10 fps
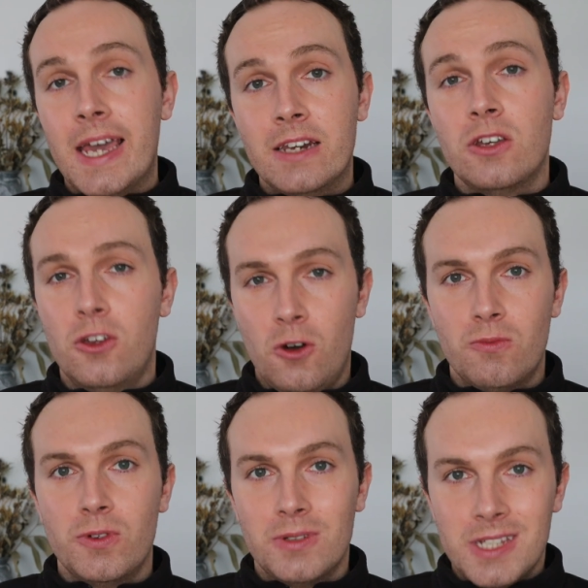in
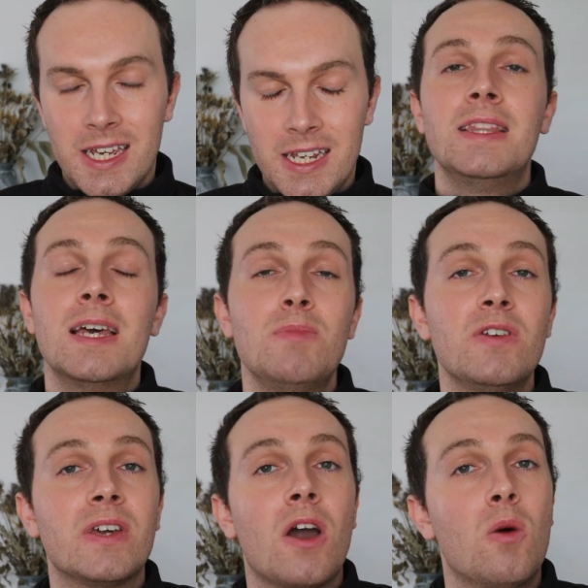your routine. And then
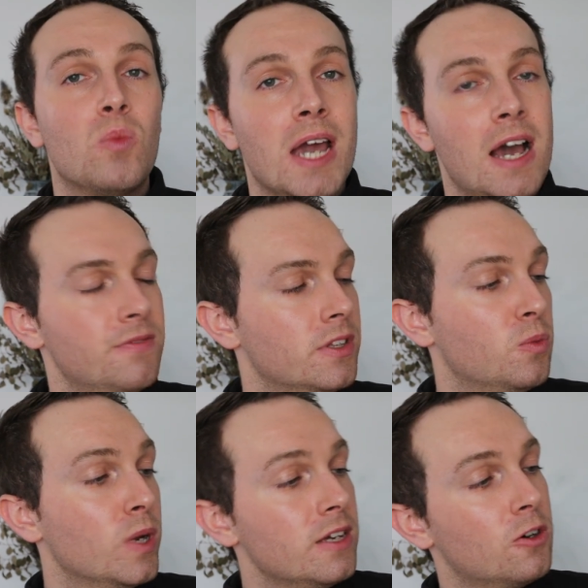moving on, we have
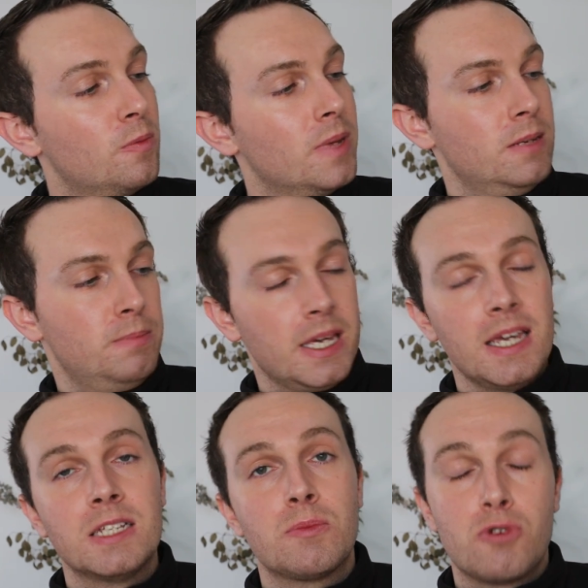the We Come in
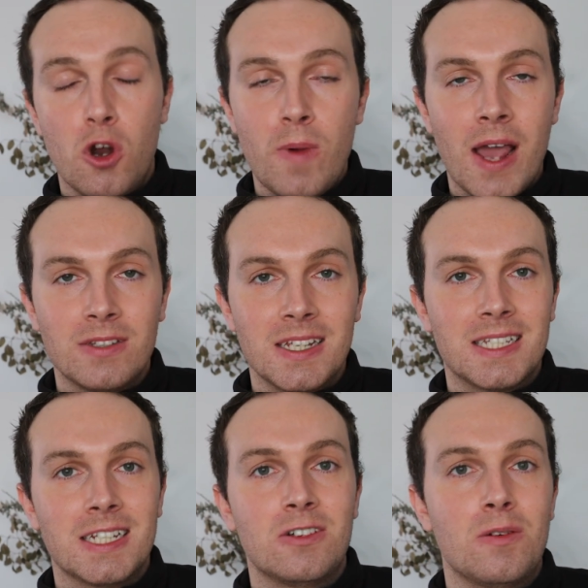Peace Probiotic
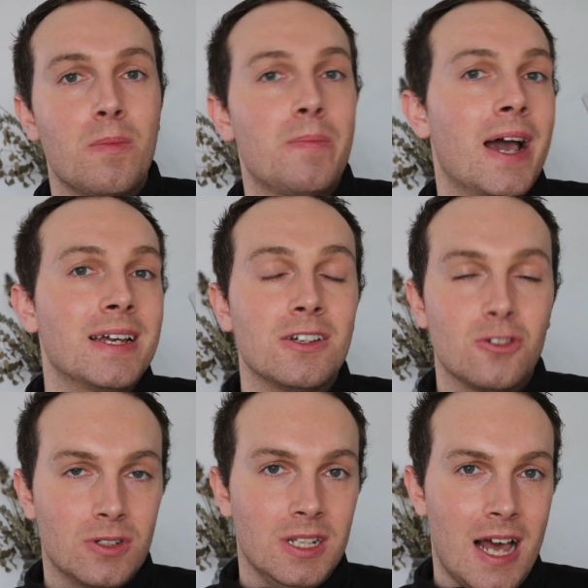Serum by
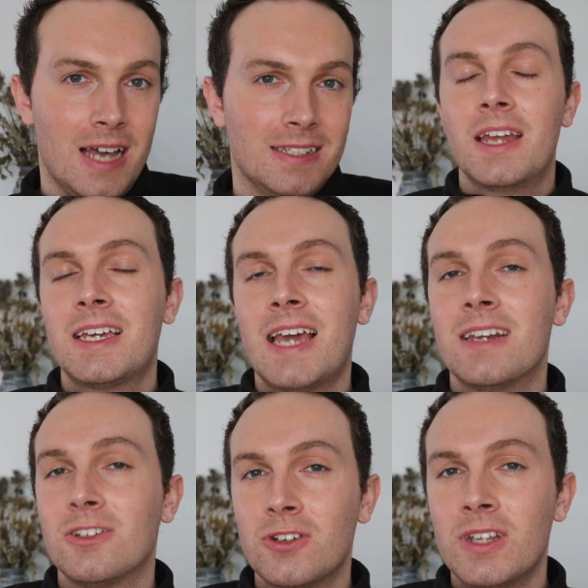Good Light. And
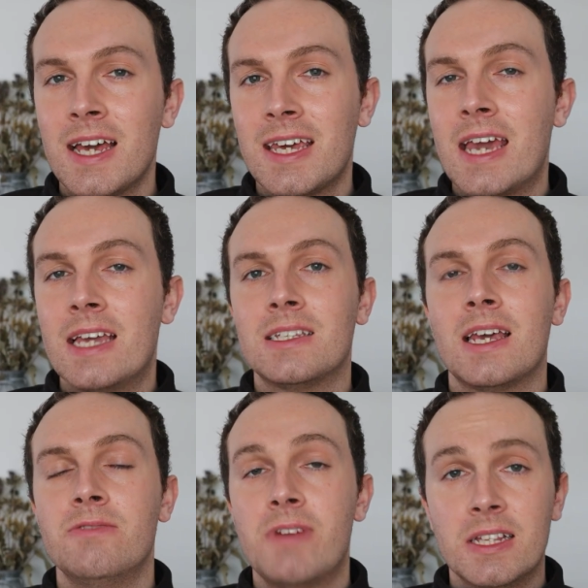again, Good Light is
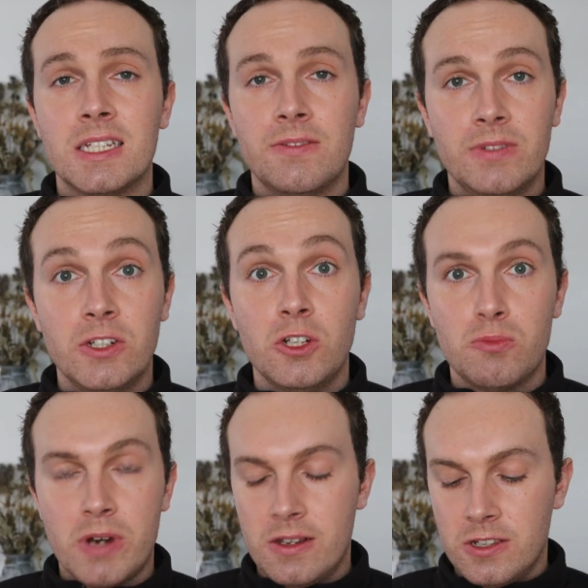a relatively
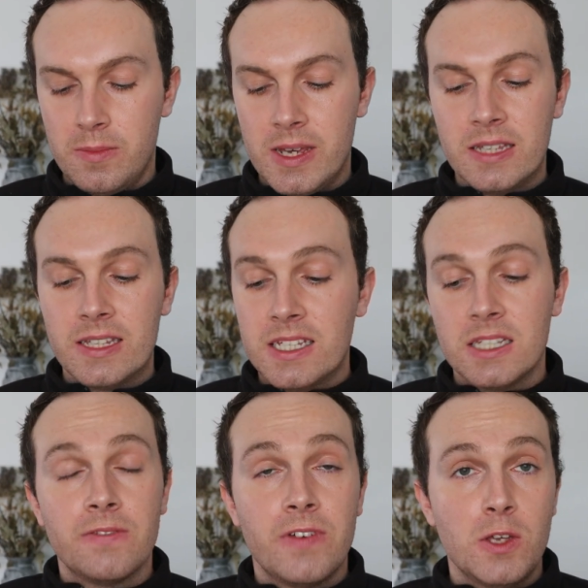new brand to me. This
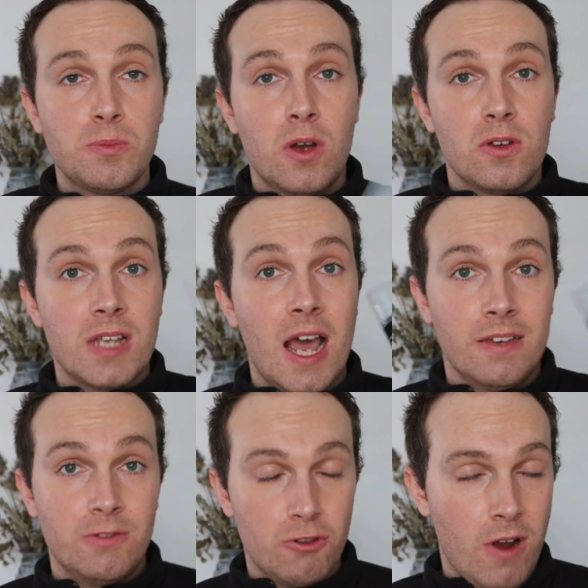is the first product
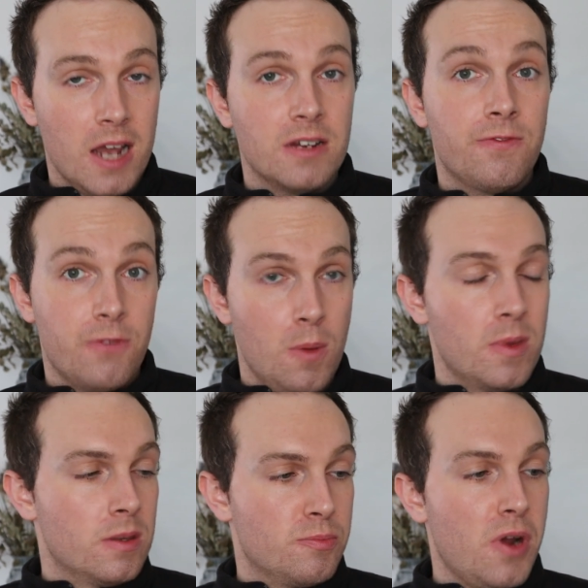I've tried
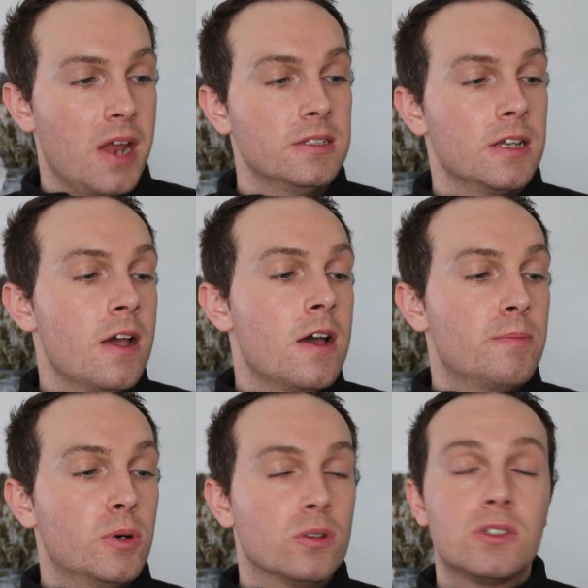from the brand,
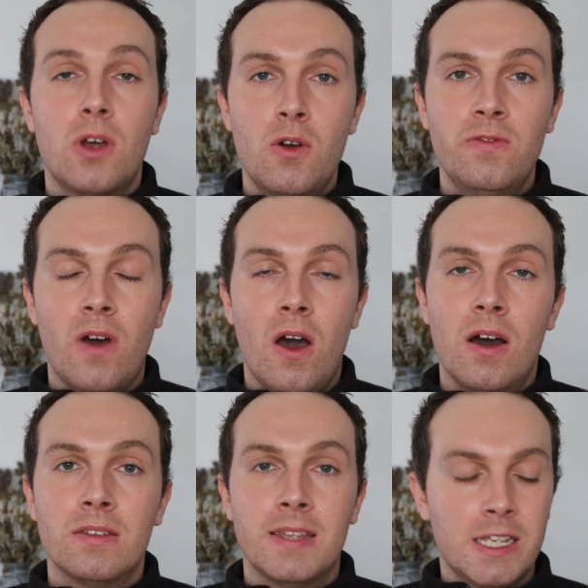but so
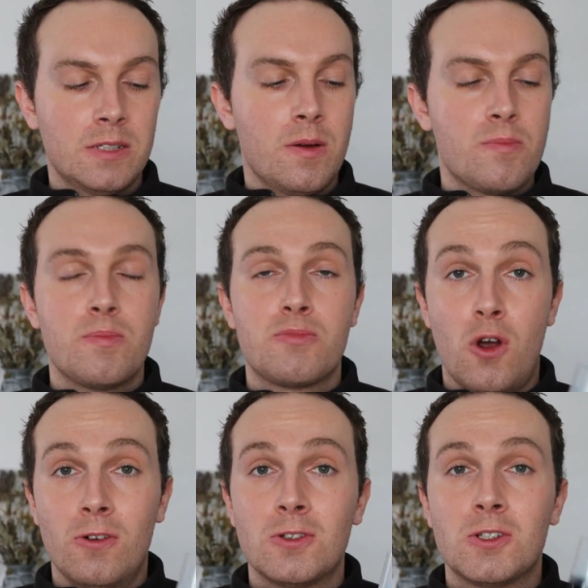far this
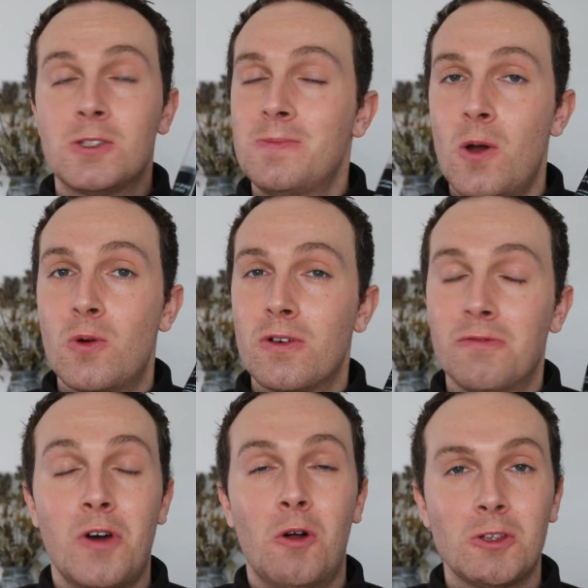product
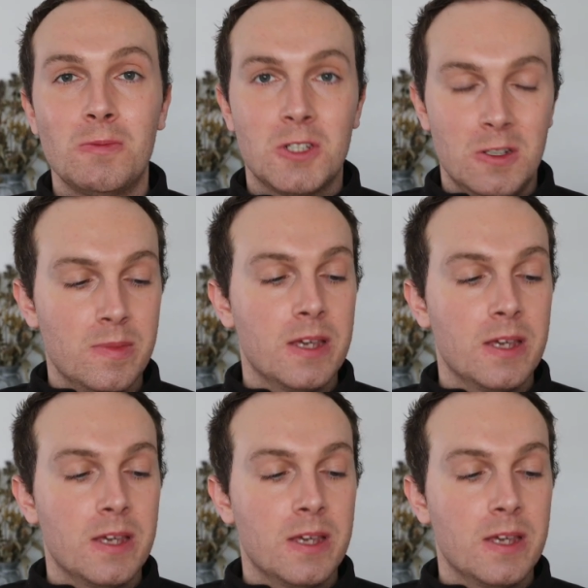spoke volumes to